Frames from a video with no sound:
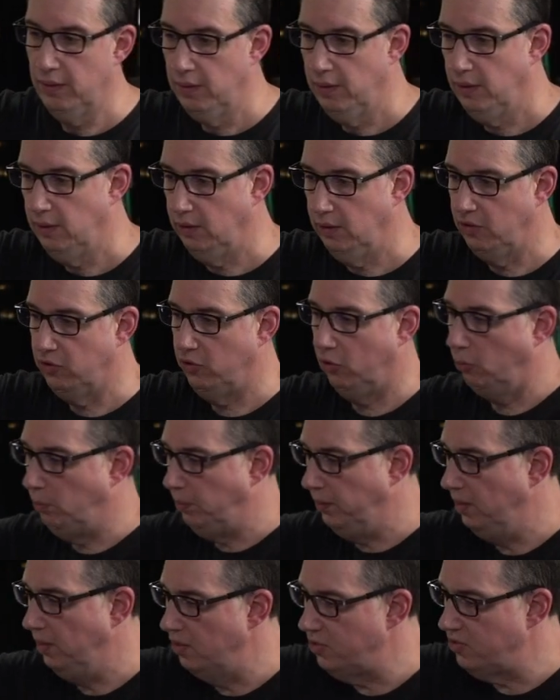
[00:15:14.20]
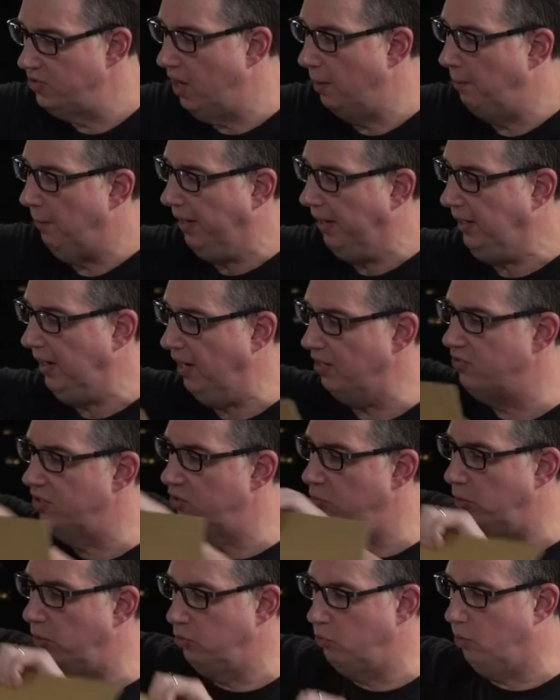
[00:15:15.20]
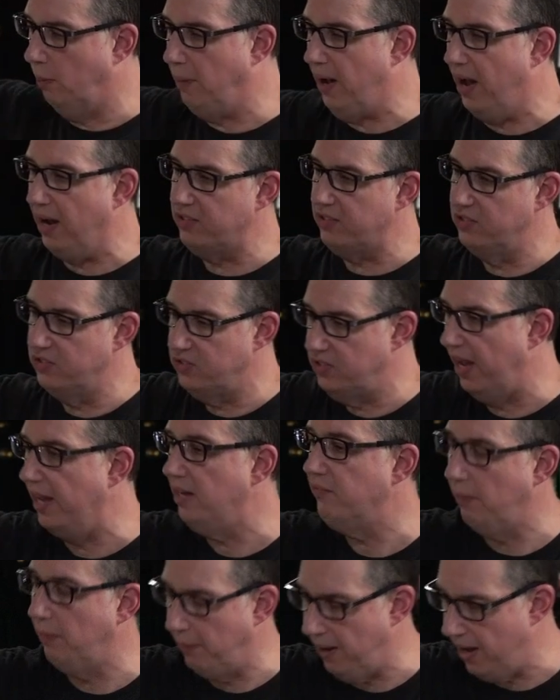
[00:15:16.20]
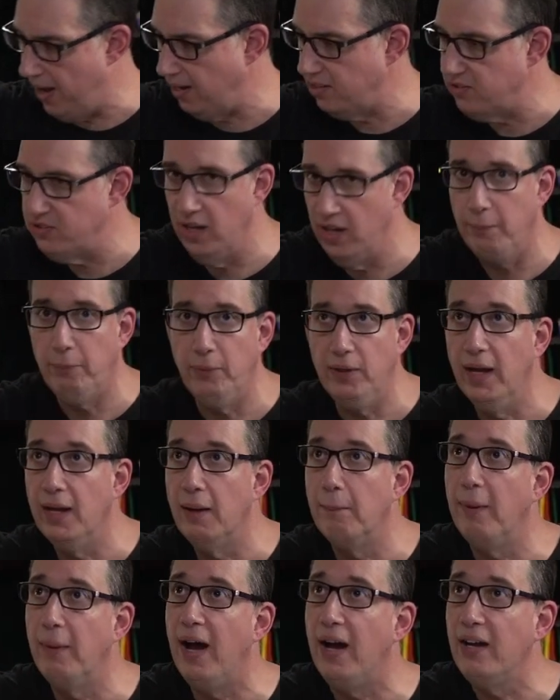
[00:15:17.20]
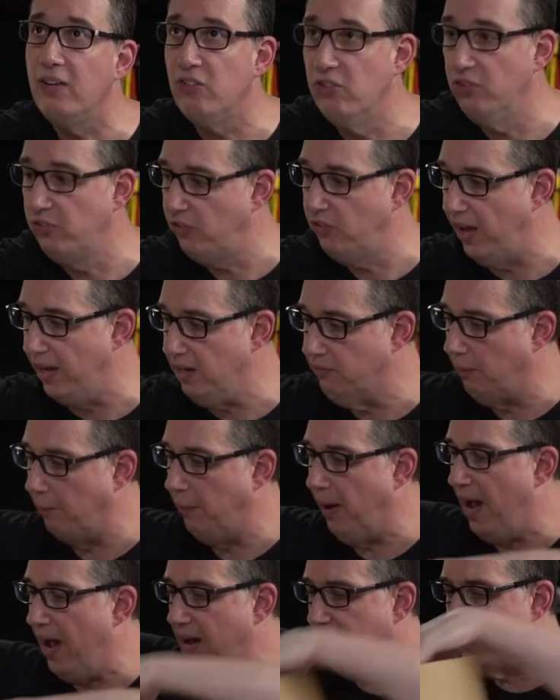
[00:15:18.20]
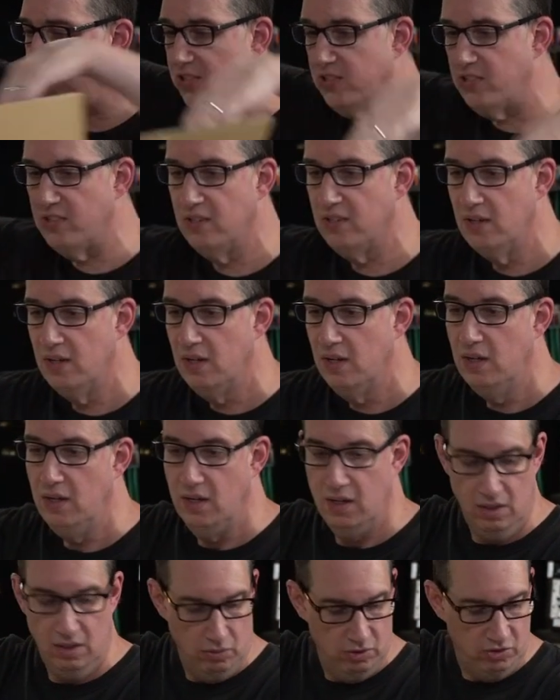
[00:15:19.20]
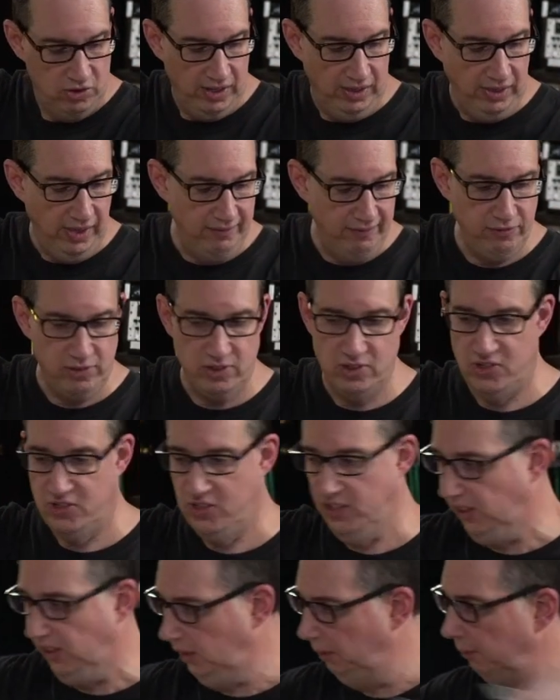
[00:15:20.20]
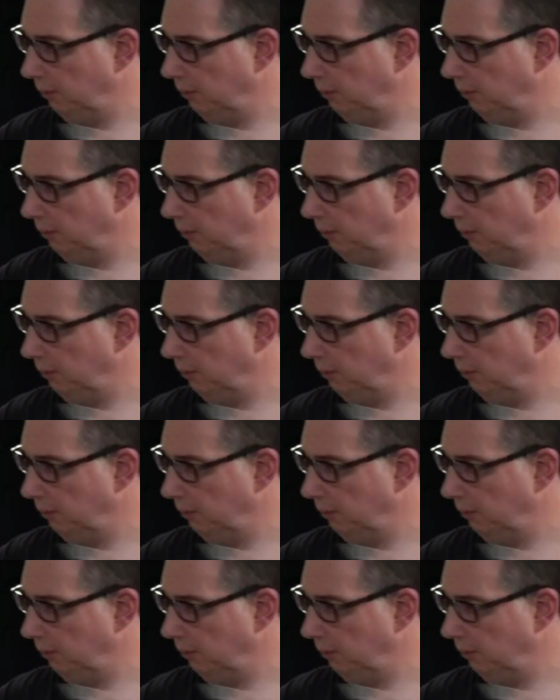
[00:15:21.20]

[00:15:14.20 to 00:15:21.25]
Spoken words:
Let's open this up. My guess is we'll do a box inside of a box. Yep, we got a box inside of a box, which I love to see.